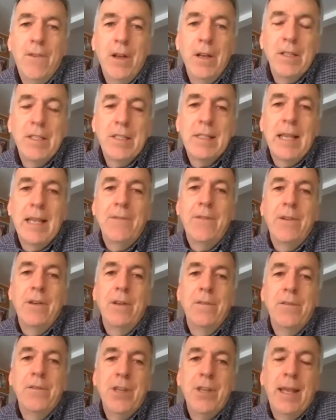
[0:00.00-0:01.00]
verse 7
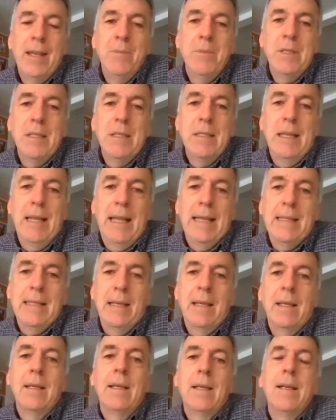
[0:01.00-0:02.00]
of James's
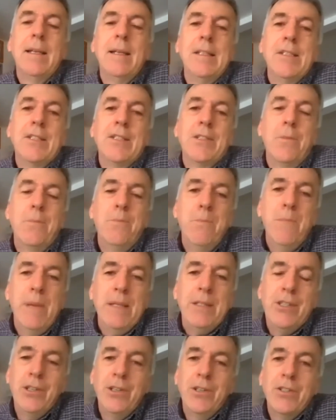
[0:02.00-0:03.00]
letter.
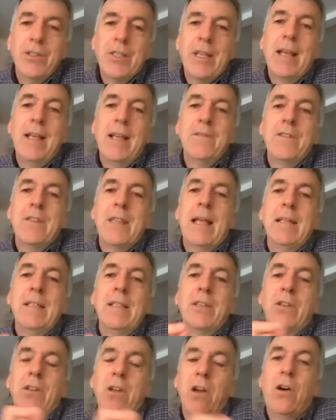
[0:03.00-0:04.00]
Submit yourselves then
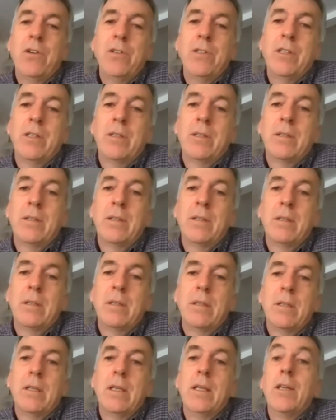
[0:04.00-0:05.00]
to God,
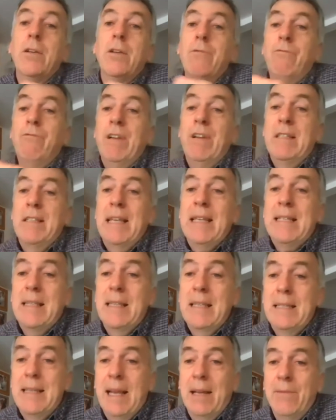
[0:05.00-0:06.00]
resist
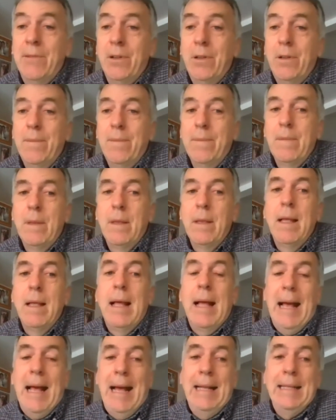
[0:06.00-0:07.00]
the devil,
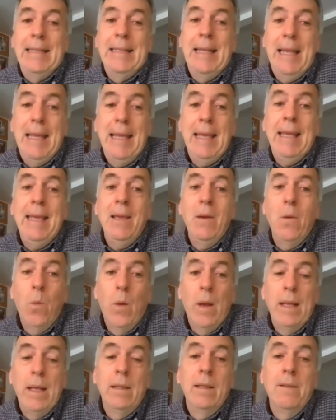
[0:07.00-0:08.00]
and he
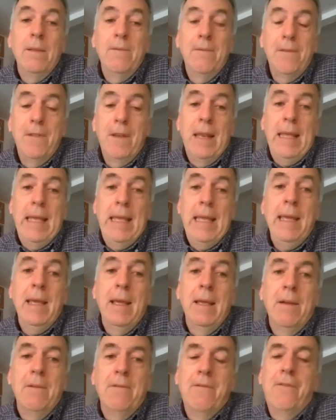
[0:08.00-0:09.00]
will flee
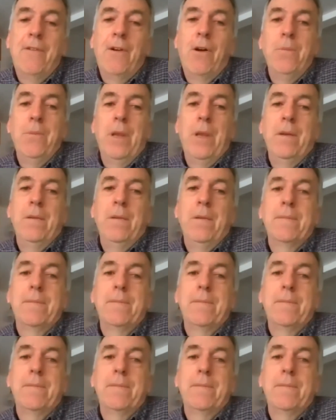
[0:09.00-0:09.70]
from you.